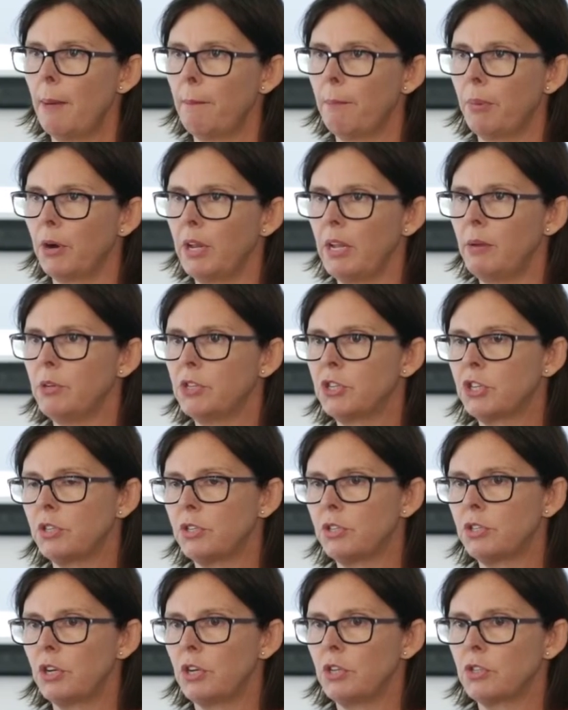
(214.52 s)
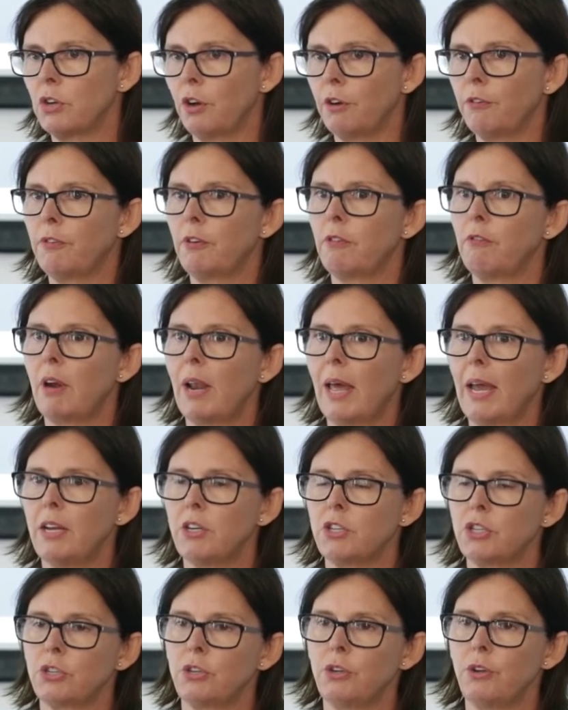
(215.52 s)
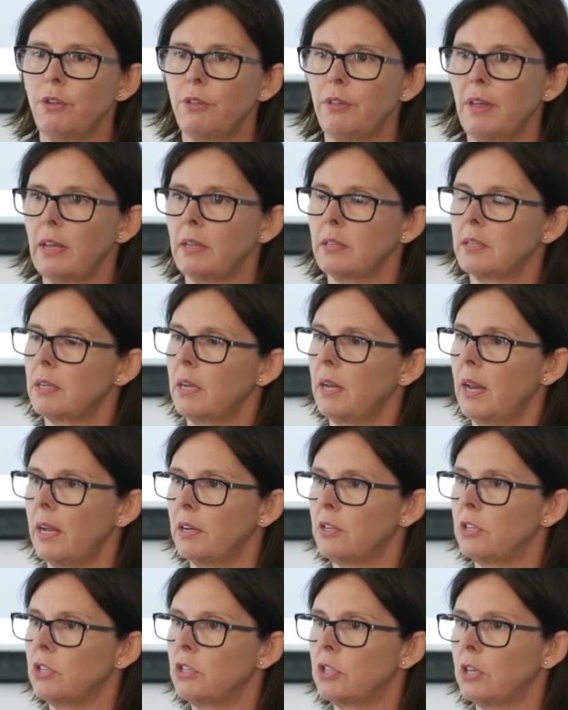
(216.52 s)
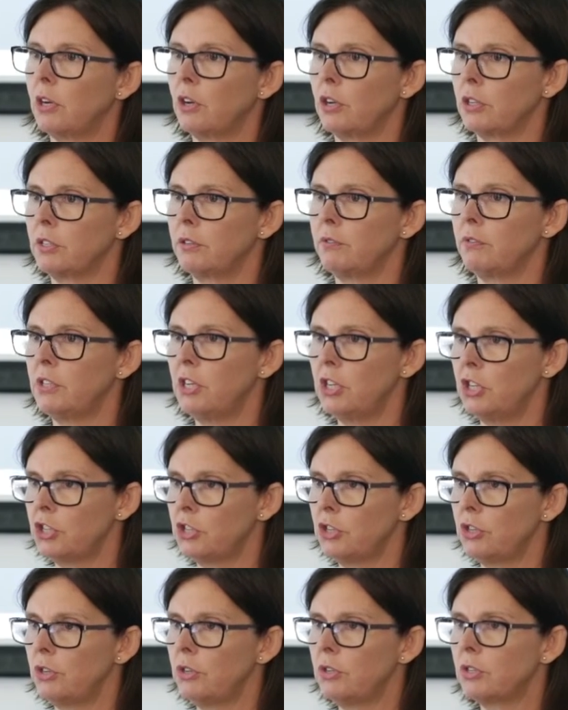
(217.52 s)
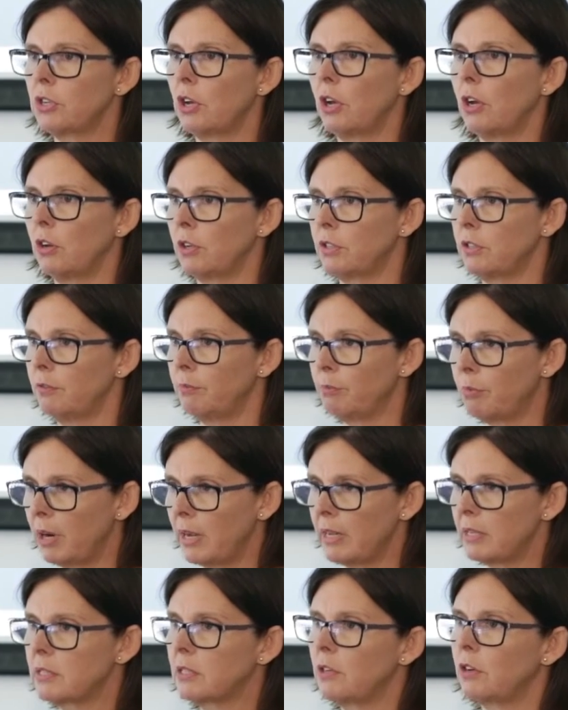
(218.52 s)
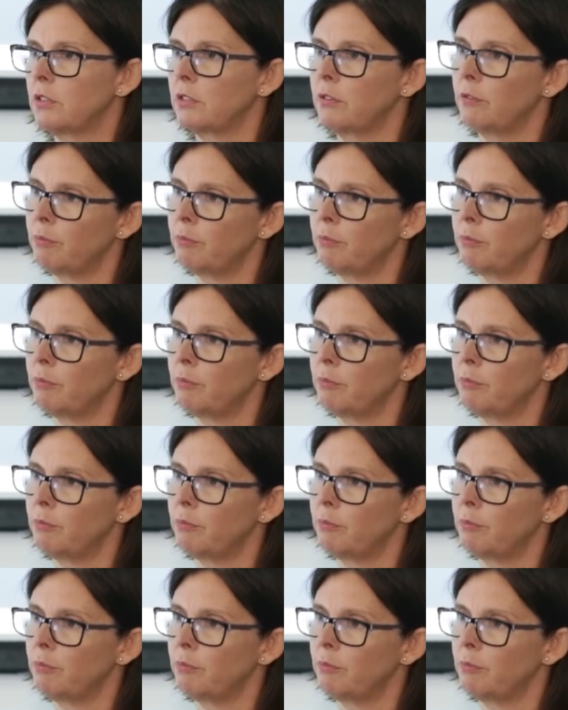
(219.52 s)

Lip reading: Body image concerns often relate to things connected to loss of tissue, so loss of breast